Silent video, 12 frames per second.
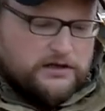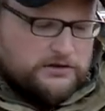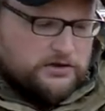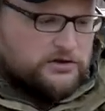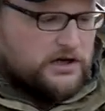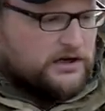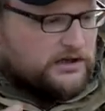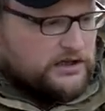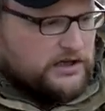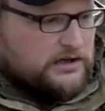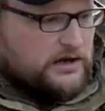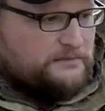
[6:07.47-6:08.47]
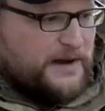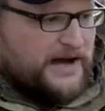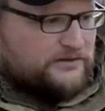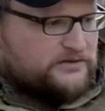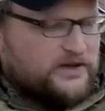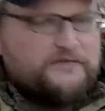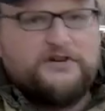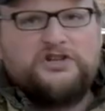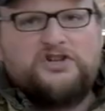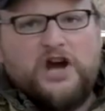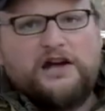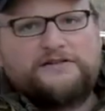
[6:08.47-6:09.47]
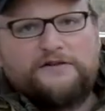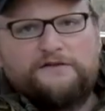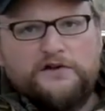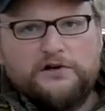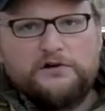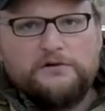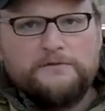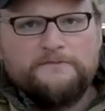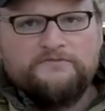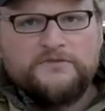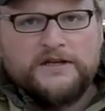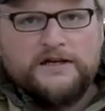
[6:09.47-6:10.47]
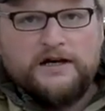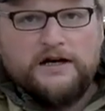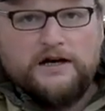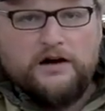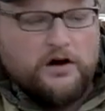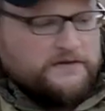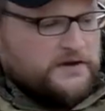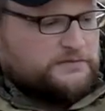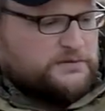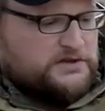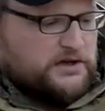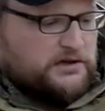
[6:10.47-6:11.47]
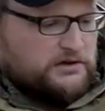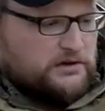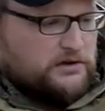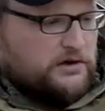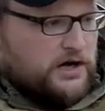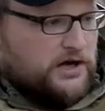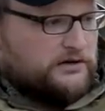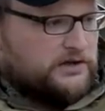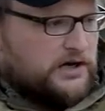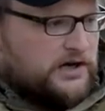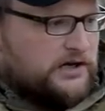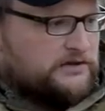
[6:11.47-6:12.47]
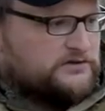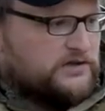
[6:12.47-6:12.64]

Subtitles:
You're going to get about 70 shots of fill on this particular gun. It's